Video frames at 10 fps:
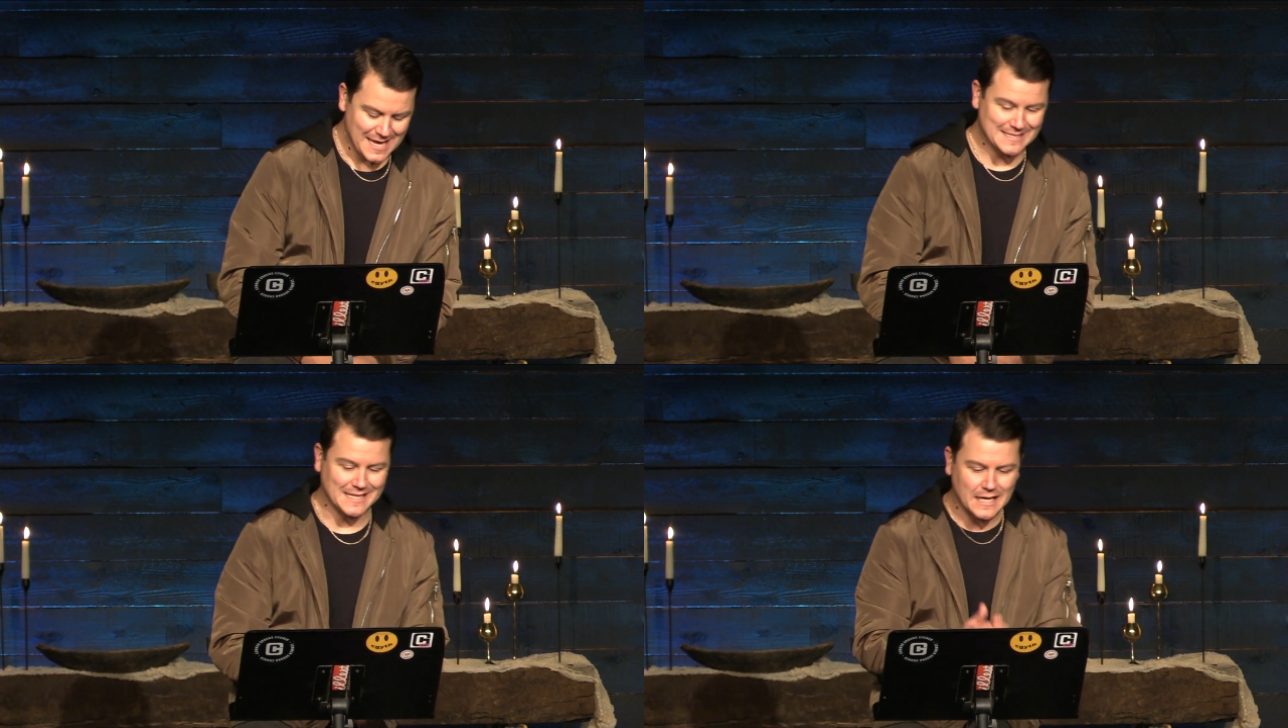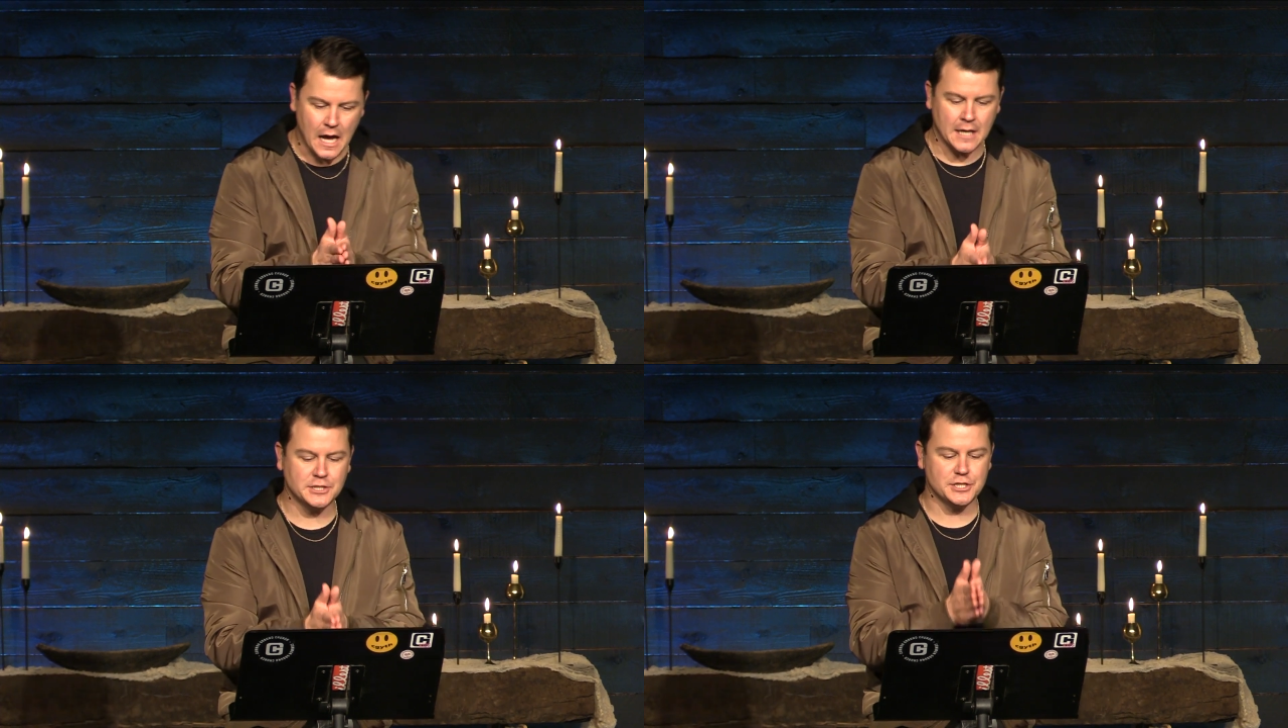It's a
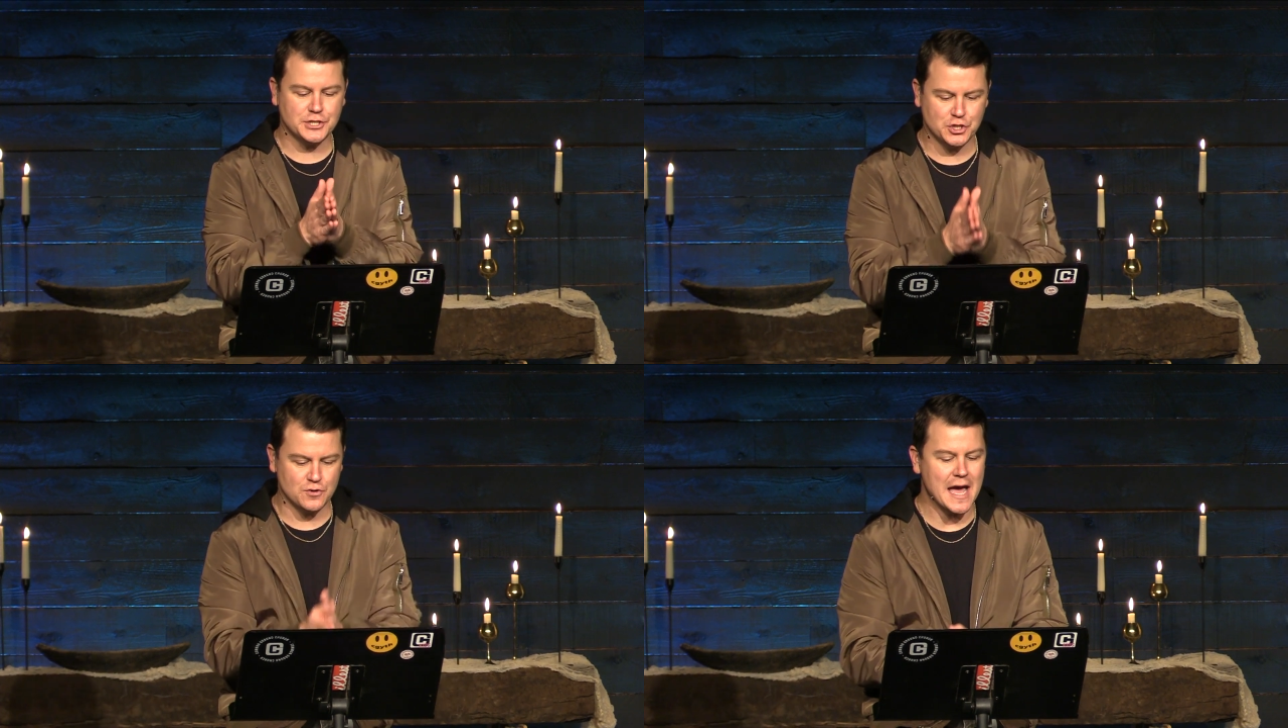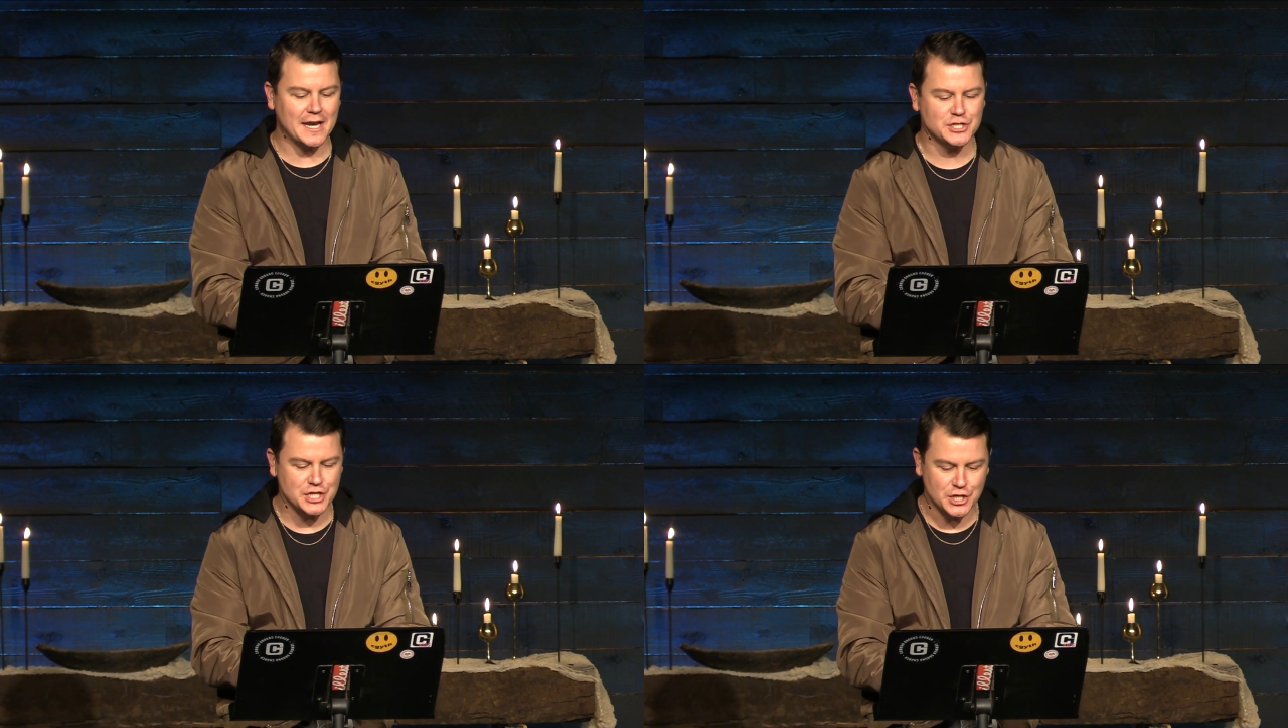conscious
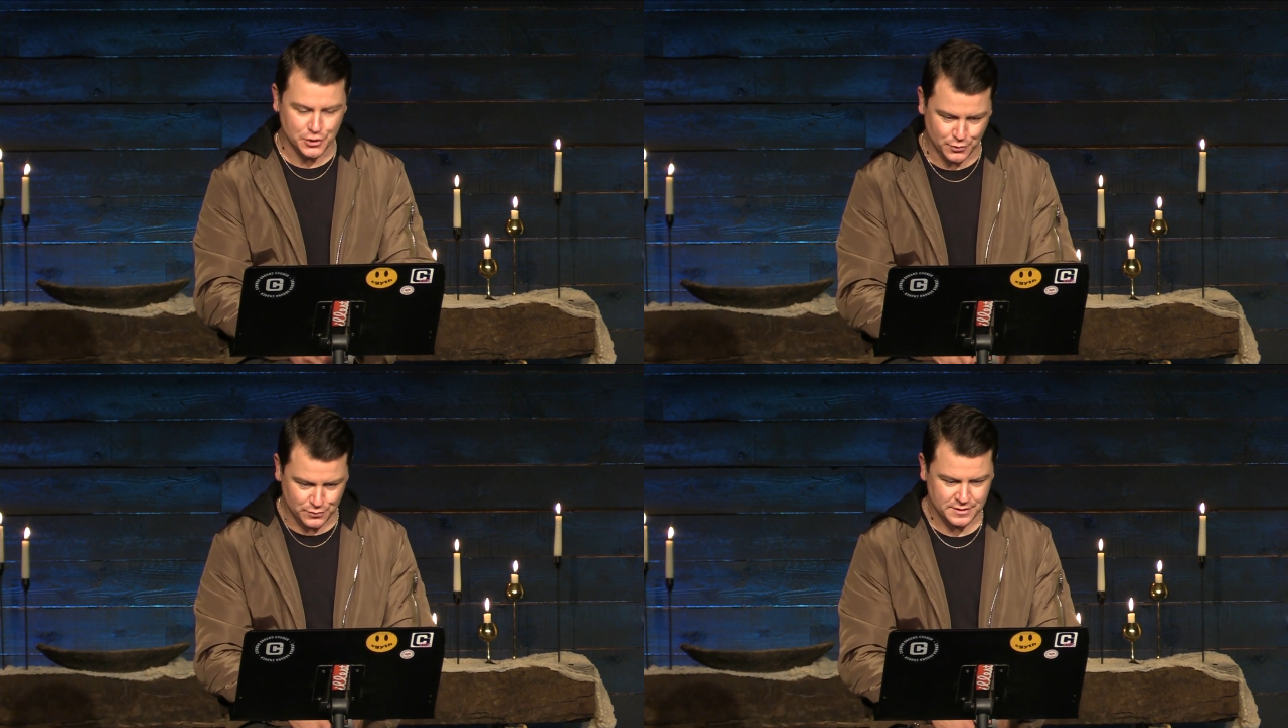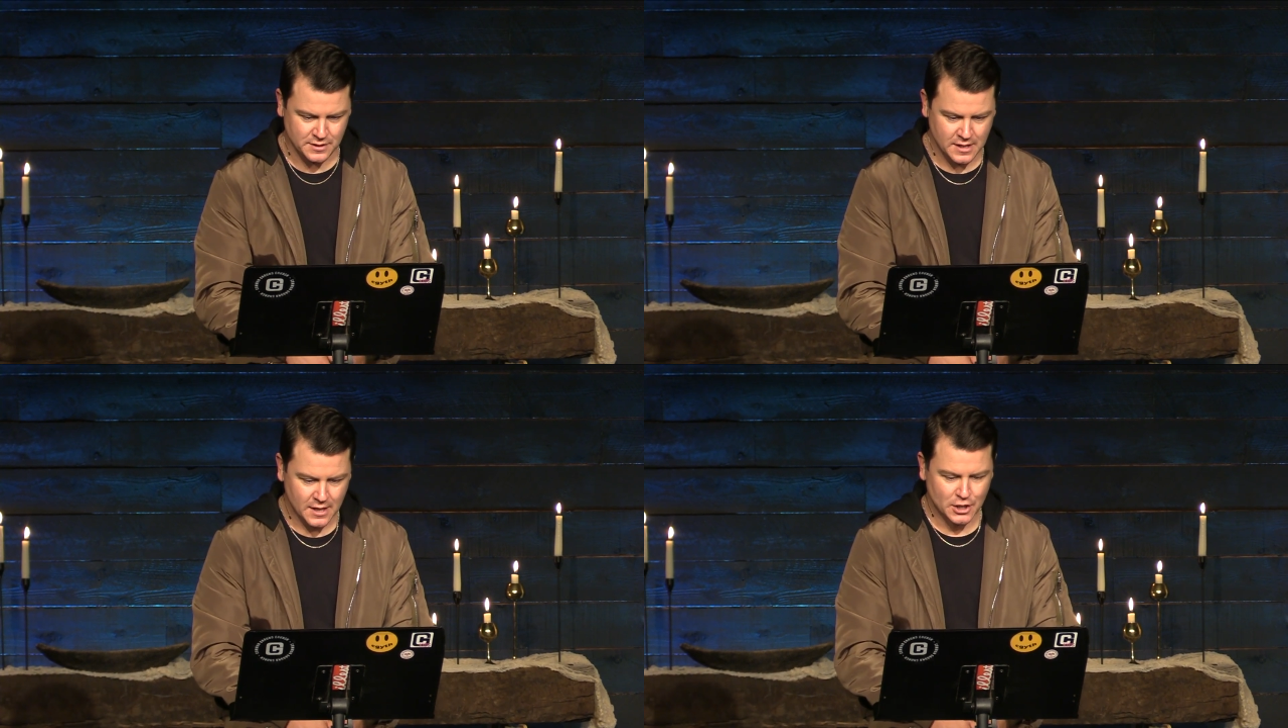strategy
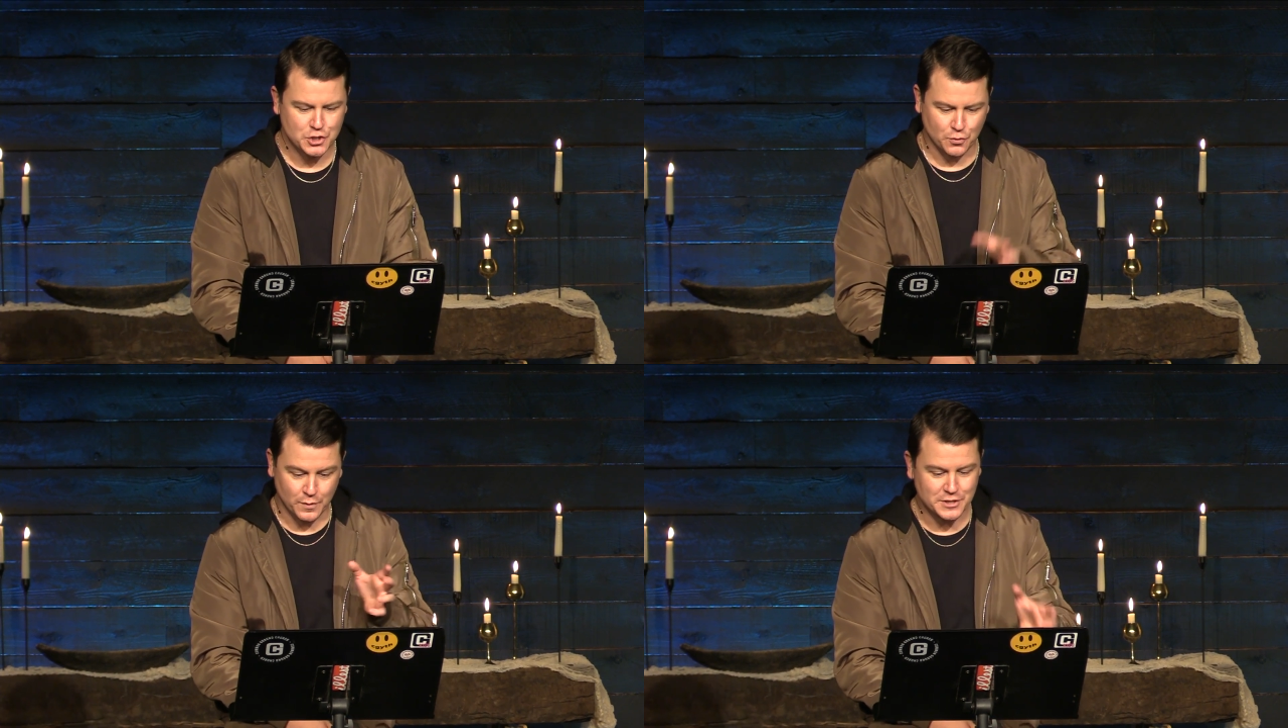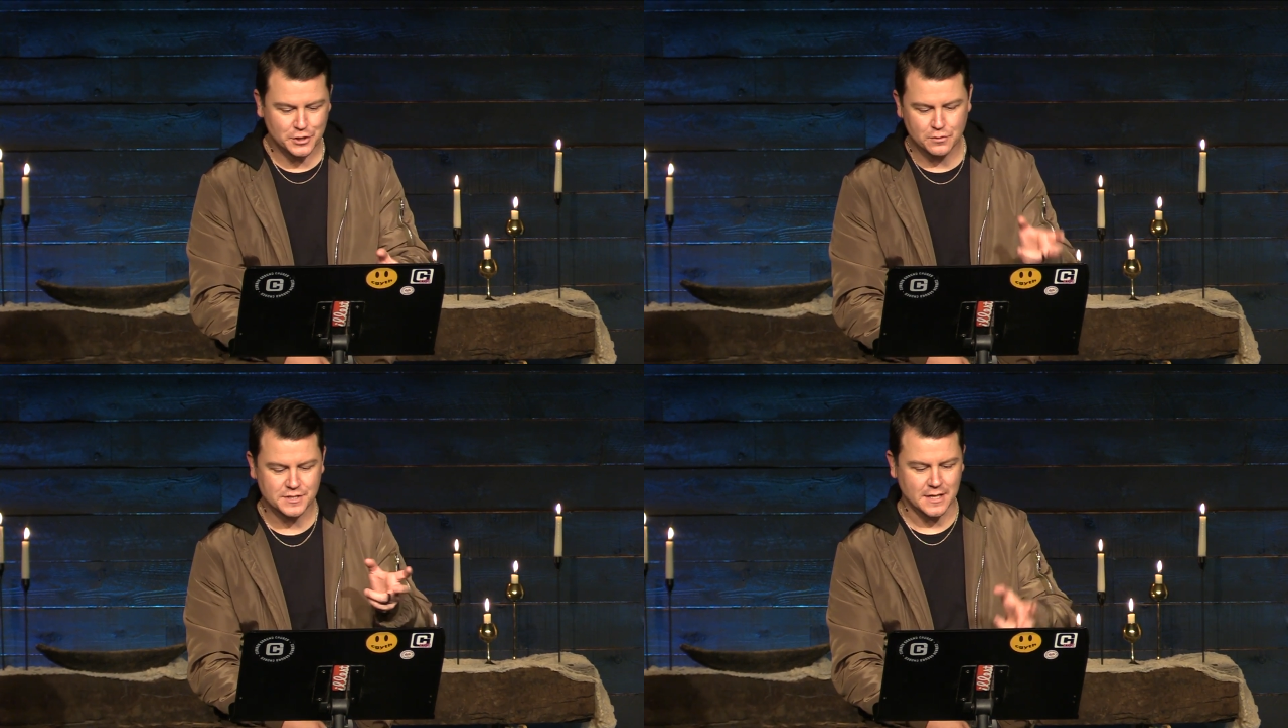used to
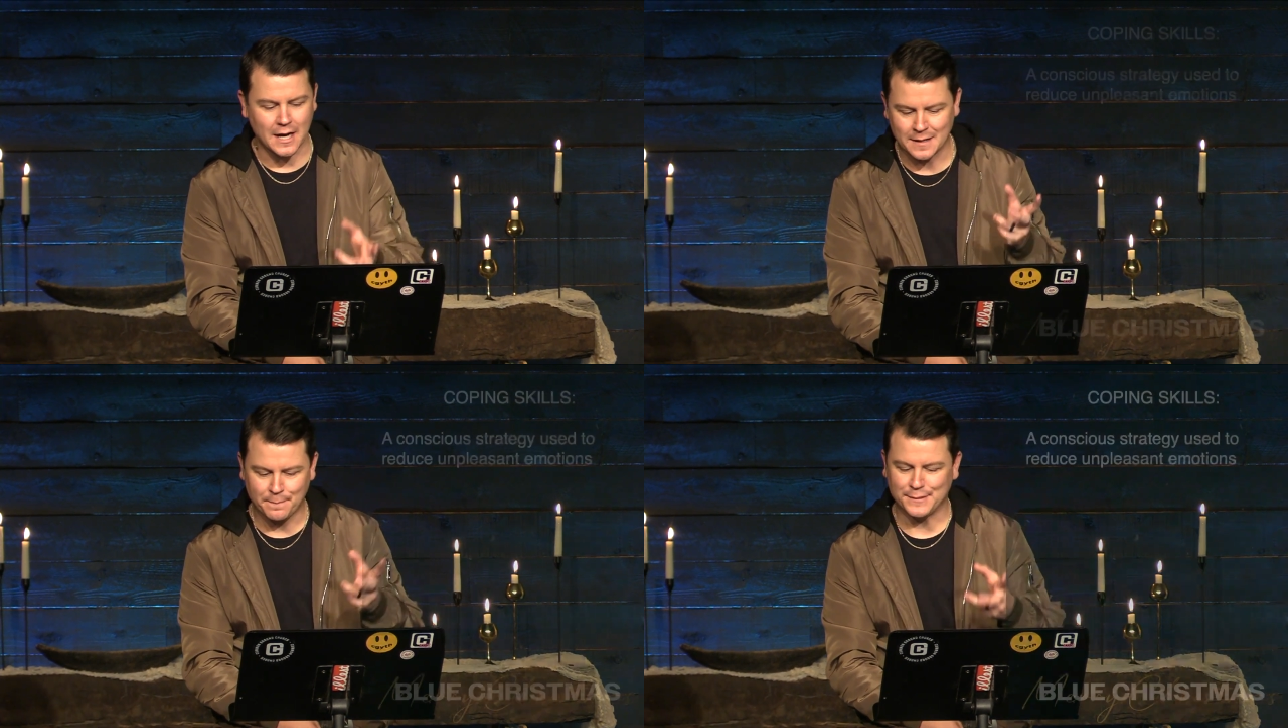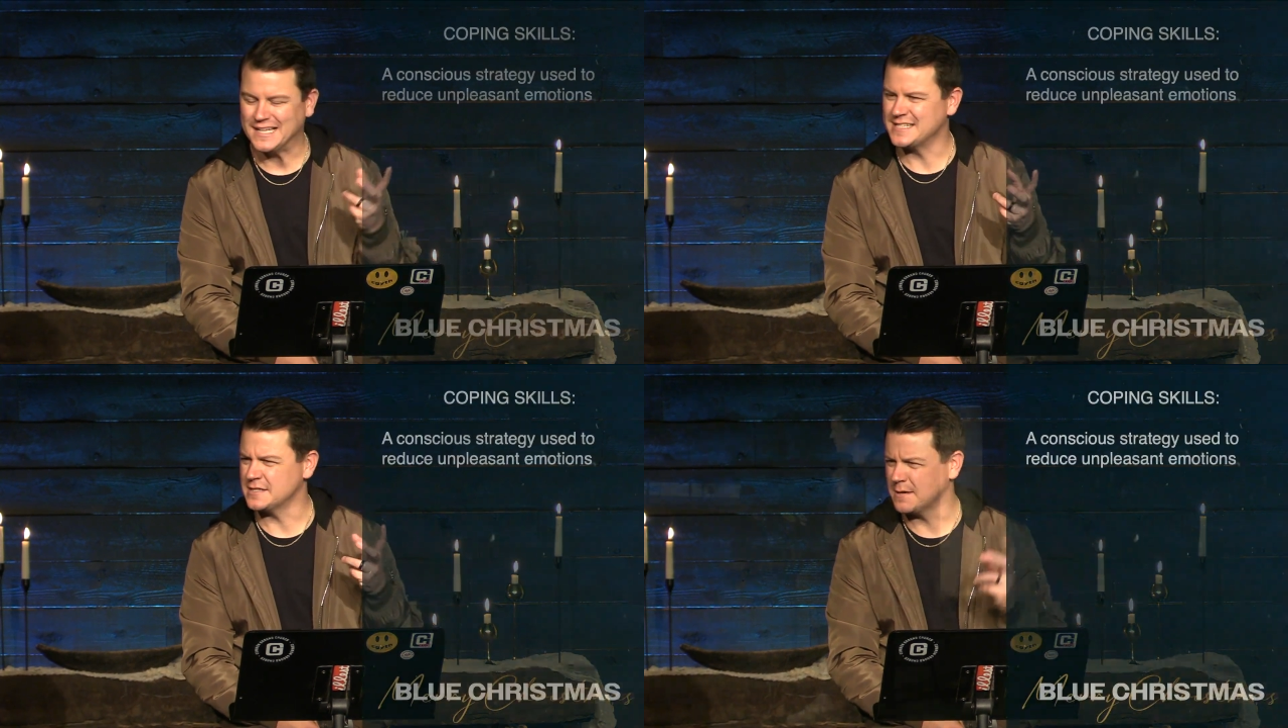reduce
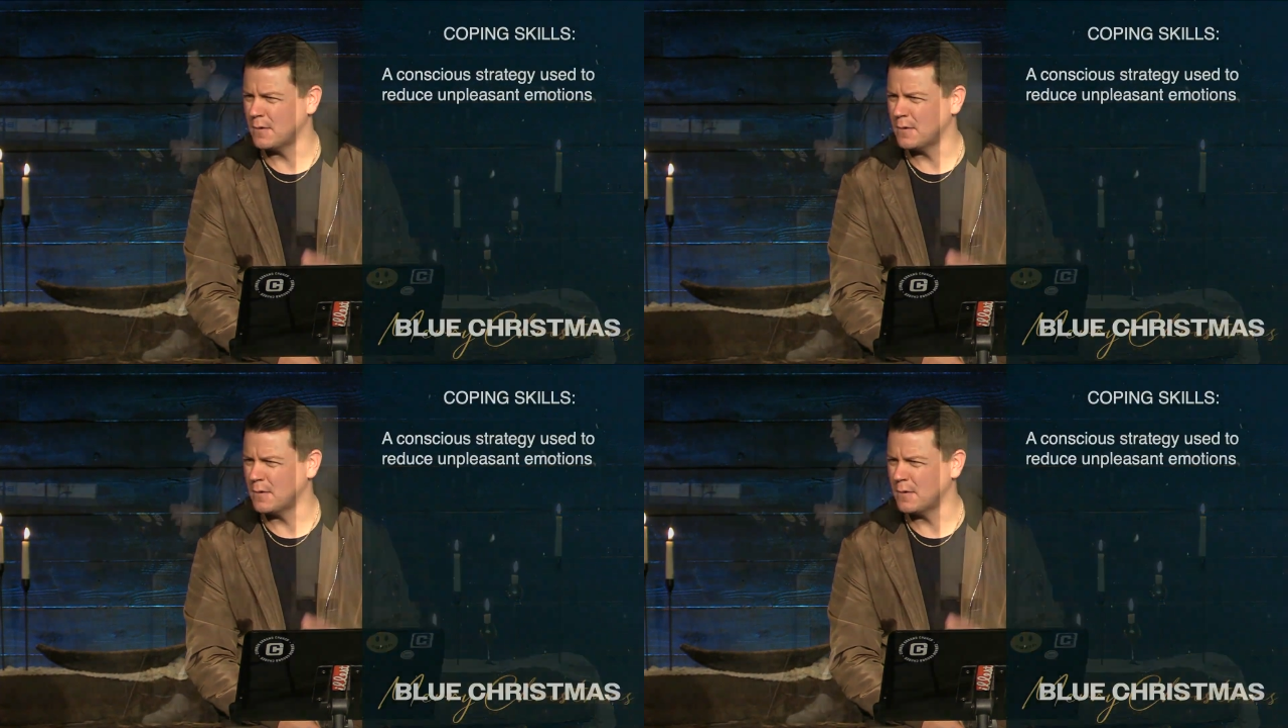unpleasant